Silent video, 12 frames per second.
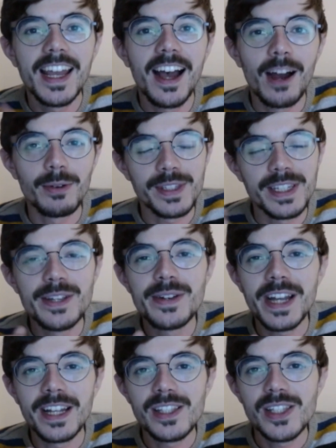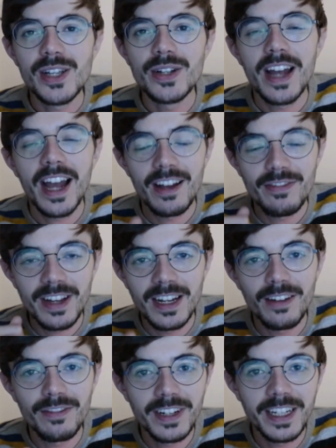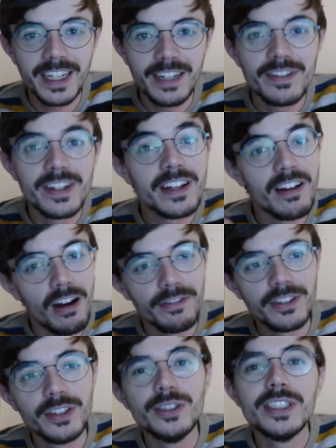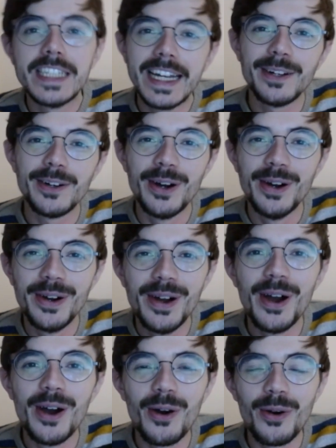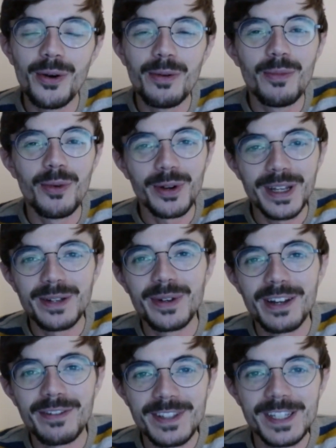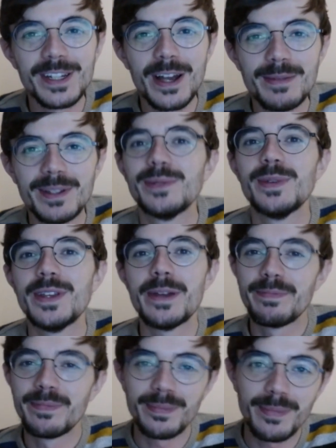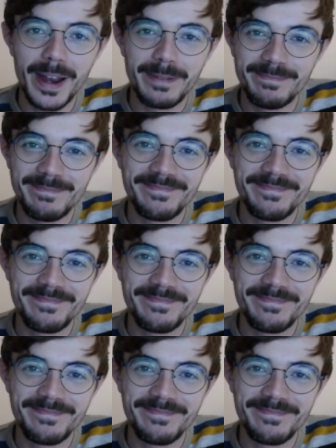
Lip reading: I will see you again soon. Have a lovely evening, afternoon, day, or morning, whatever the time is with you. Bye.